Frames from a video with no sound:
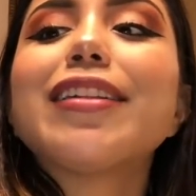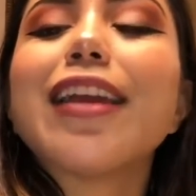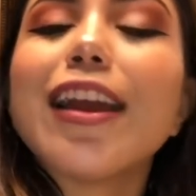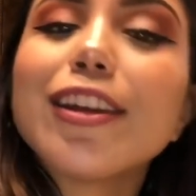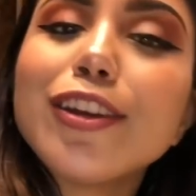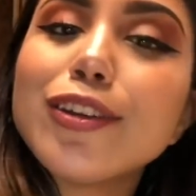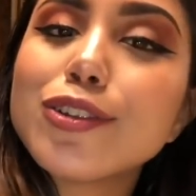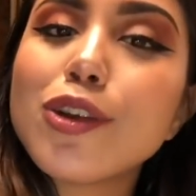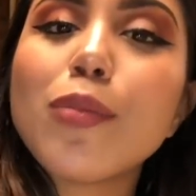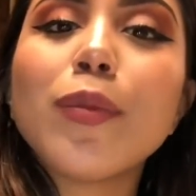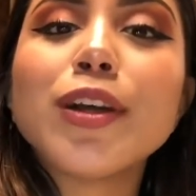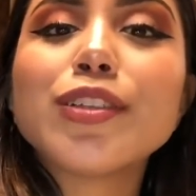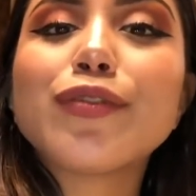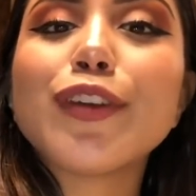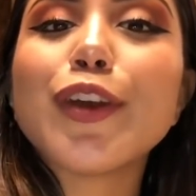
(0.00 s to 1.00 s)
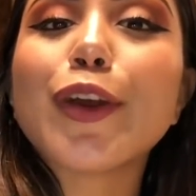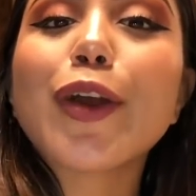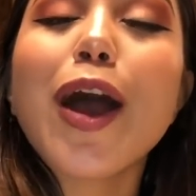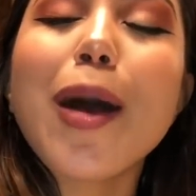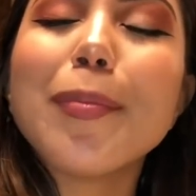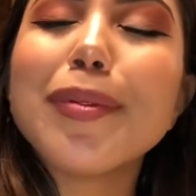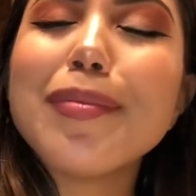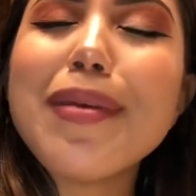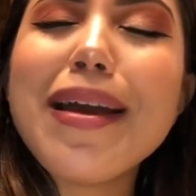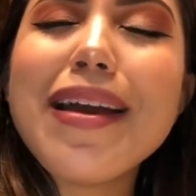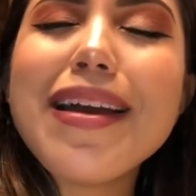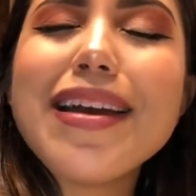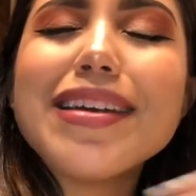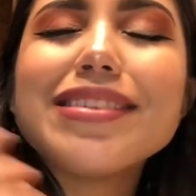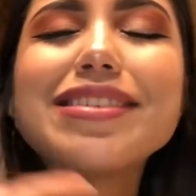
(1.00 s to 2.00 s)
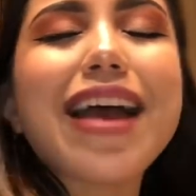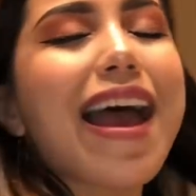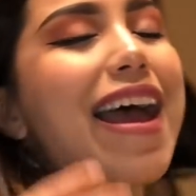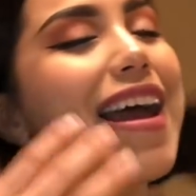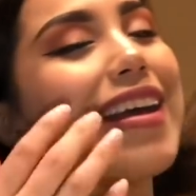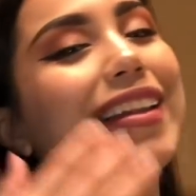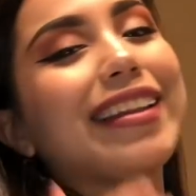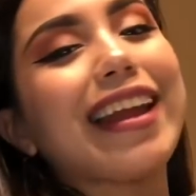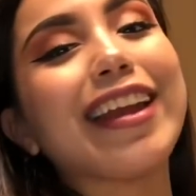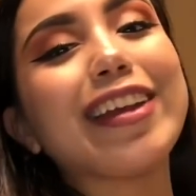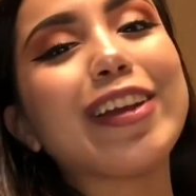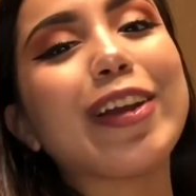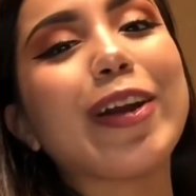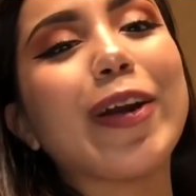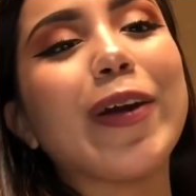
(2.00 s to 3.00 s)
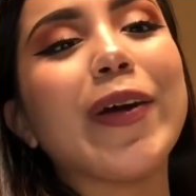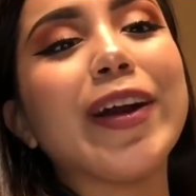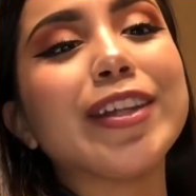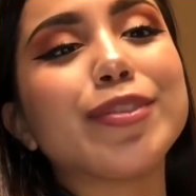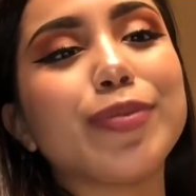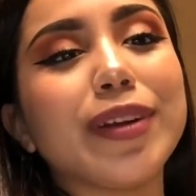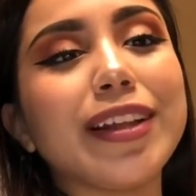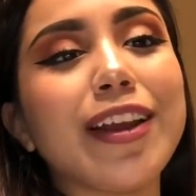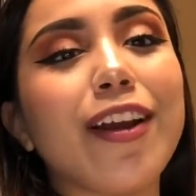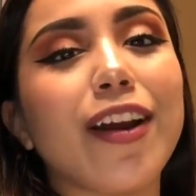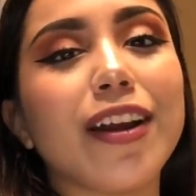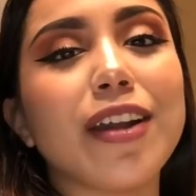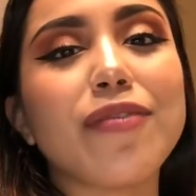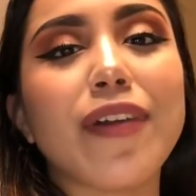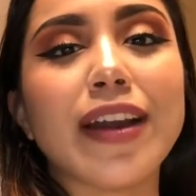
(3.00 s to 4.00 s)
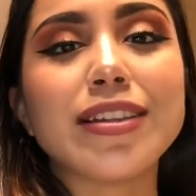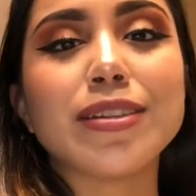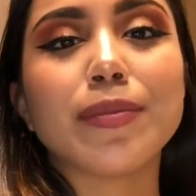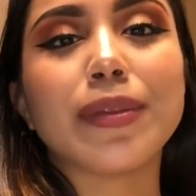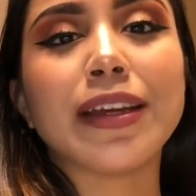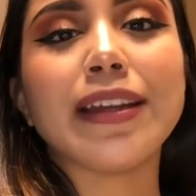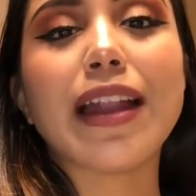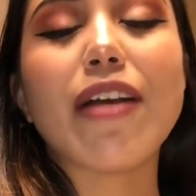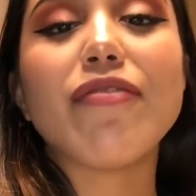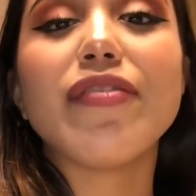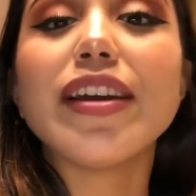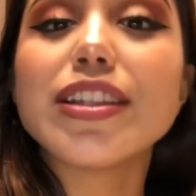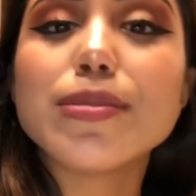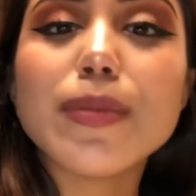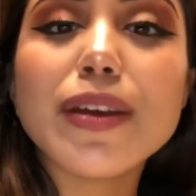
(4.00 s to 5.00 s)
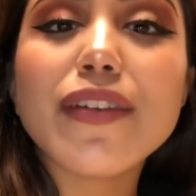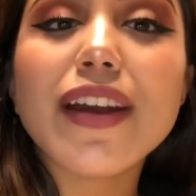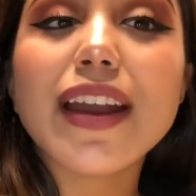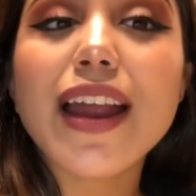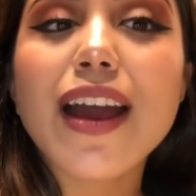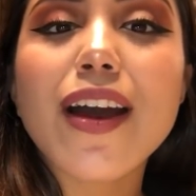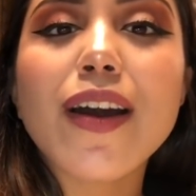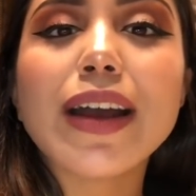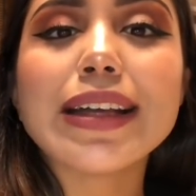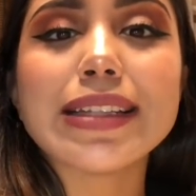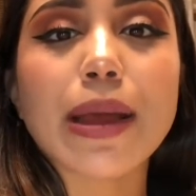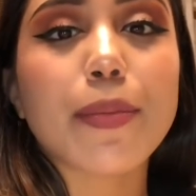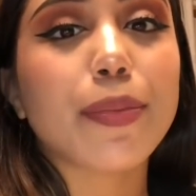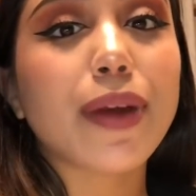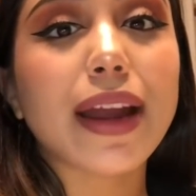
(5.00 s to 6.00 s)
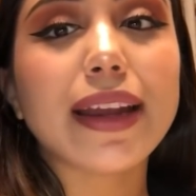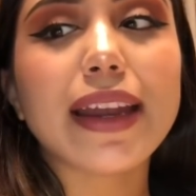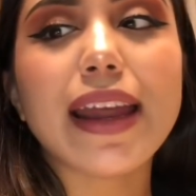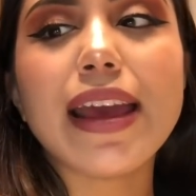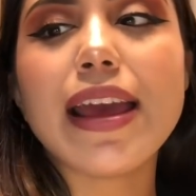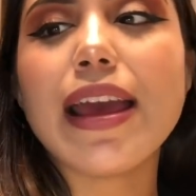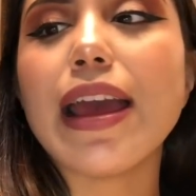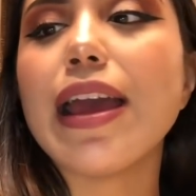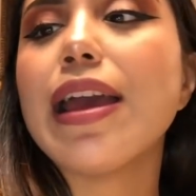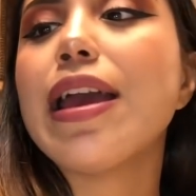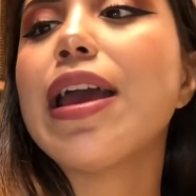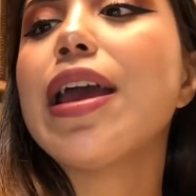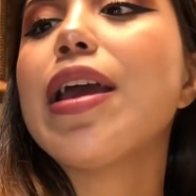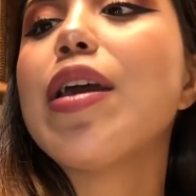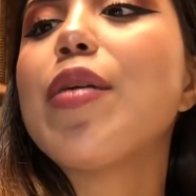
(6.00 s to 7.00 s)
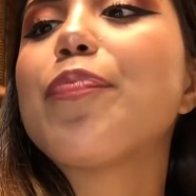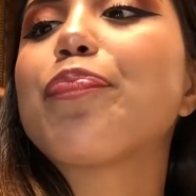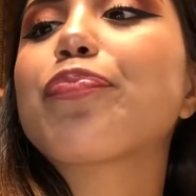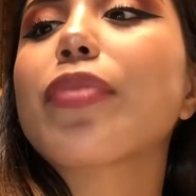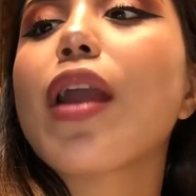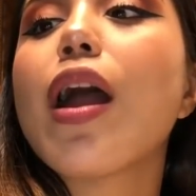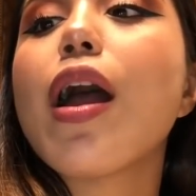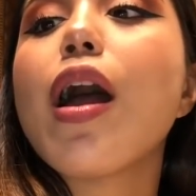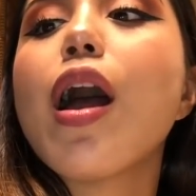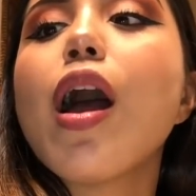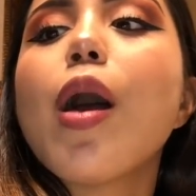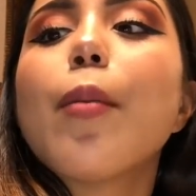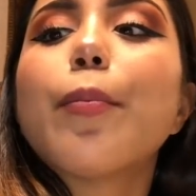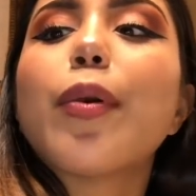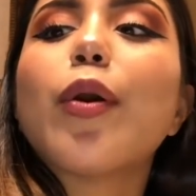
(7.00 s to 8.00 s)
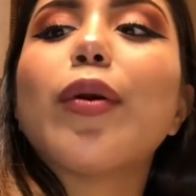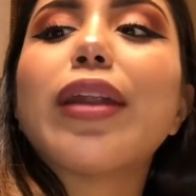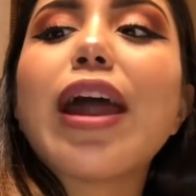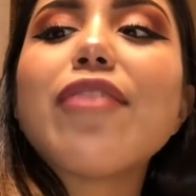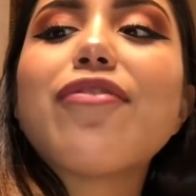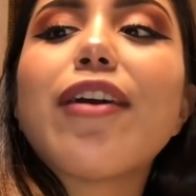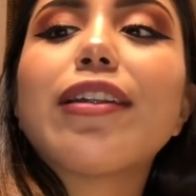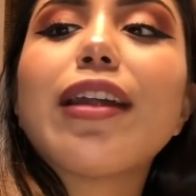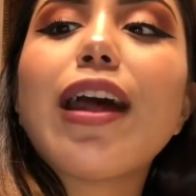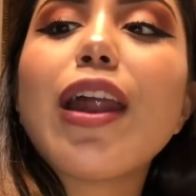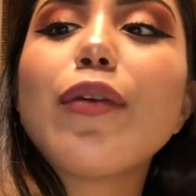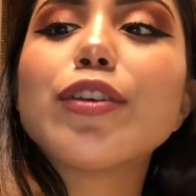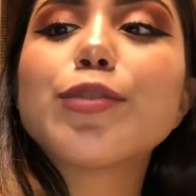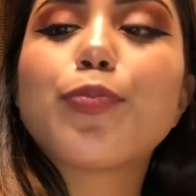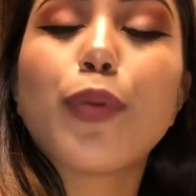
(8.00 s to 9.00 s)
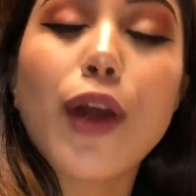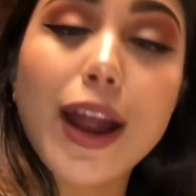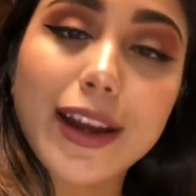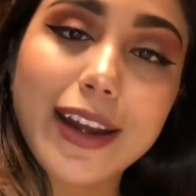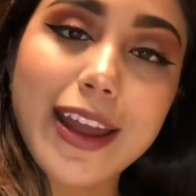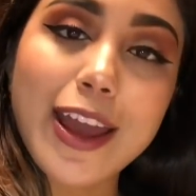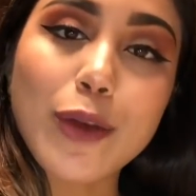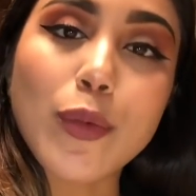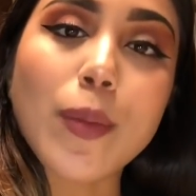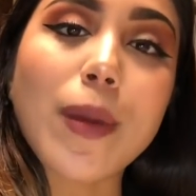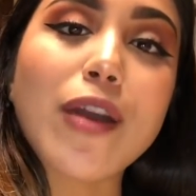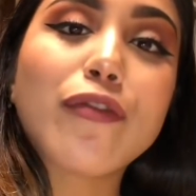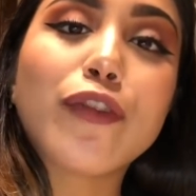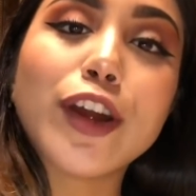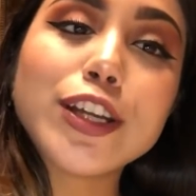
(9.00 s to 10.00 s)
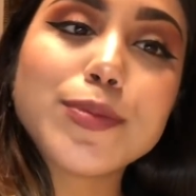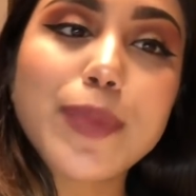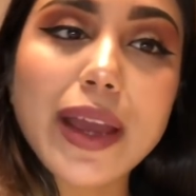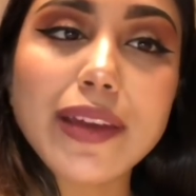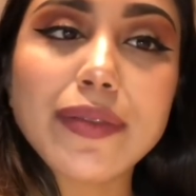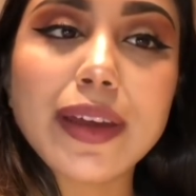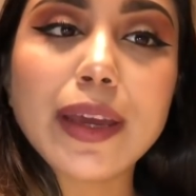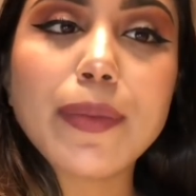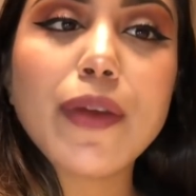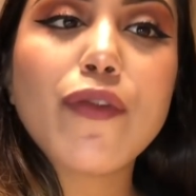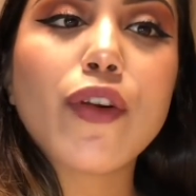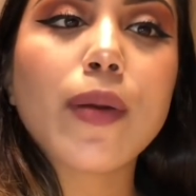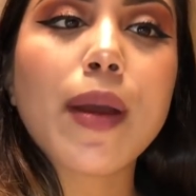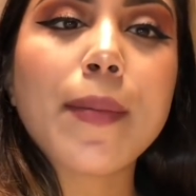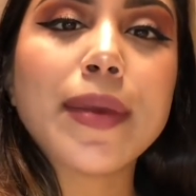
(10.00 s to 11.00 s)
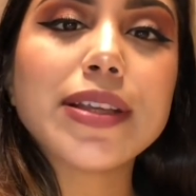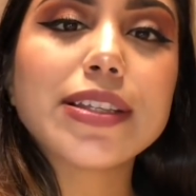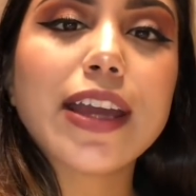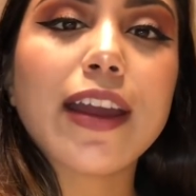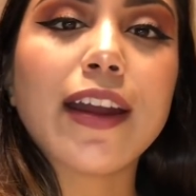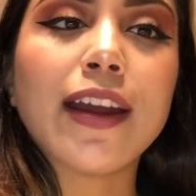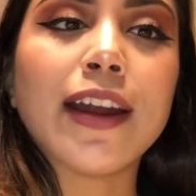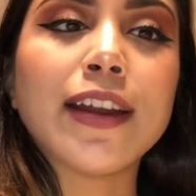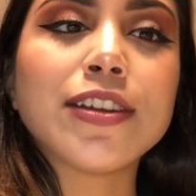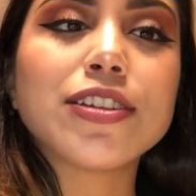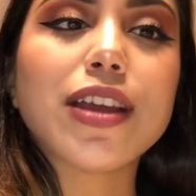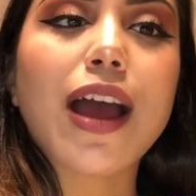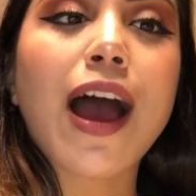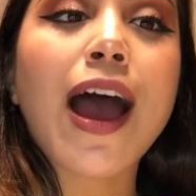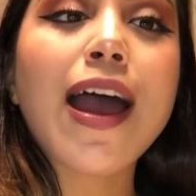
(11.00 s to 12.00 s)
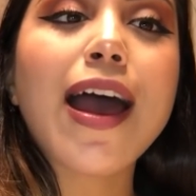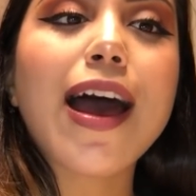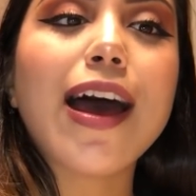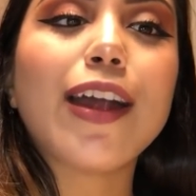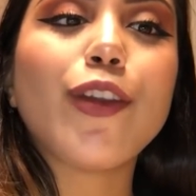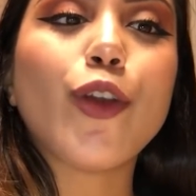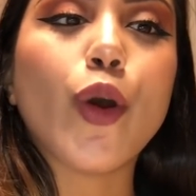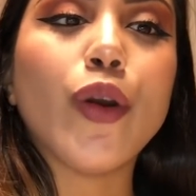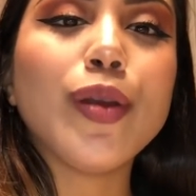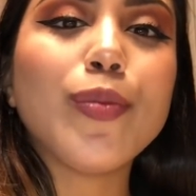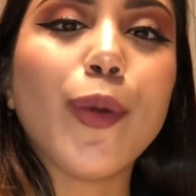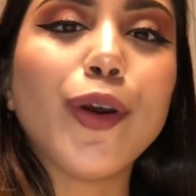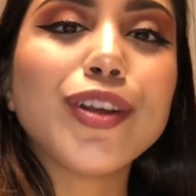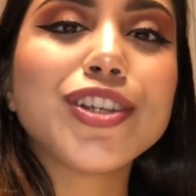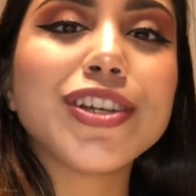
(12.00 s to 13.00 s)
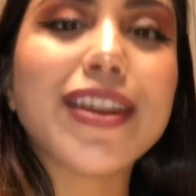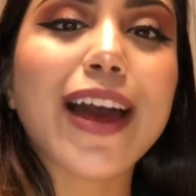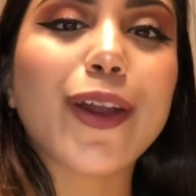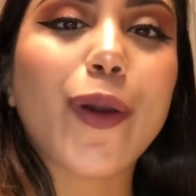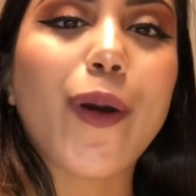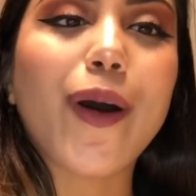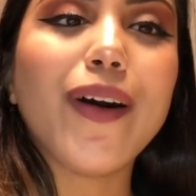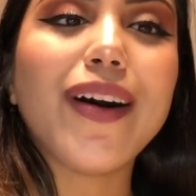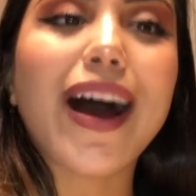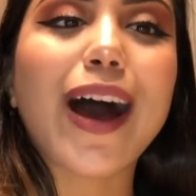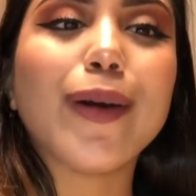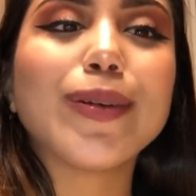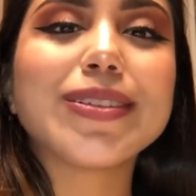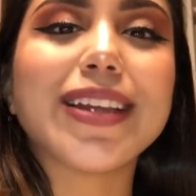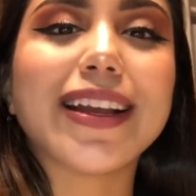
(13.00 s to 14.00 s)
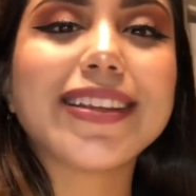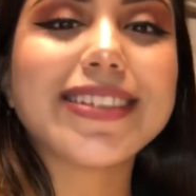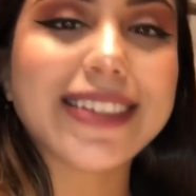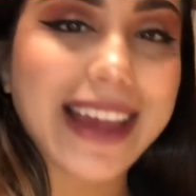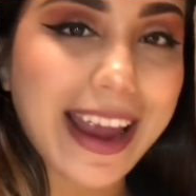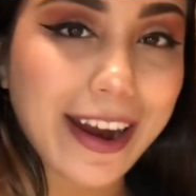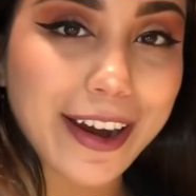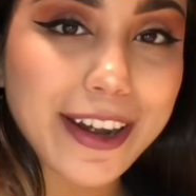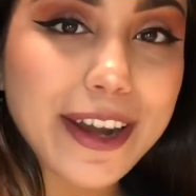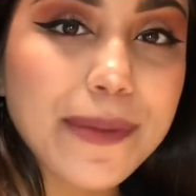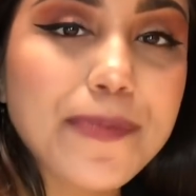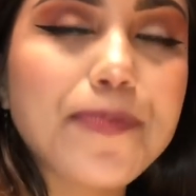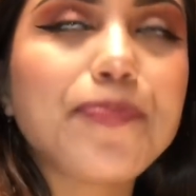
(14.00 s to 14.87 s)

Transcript: Thank you so much for your compliments, and thank you, girl. It's really hard to find something that fits me right now because I'm pregnant. But when I found out I was pregnant with my first baby before my miscarriage, I had no emotion at all. I was like scared.